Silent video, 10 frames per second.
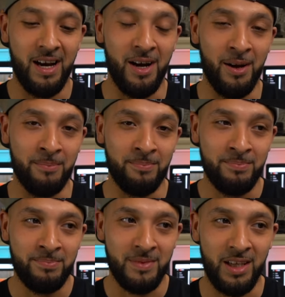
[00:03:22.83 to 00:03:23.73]
Um,
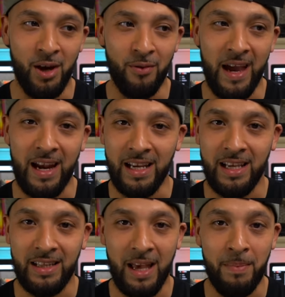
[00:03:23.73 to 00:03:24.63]
you know that
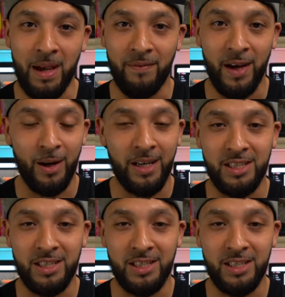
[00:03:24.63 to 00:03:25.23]
it that may vary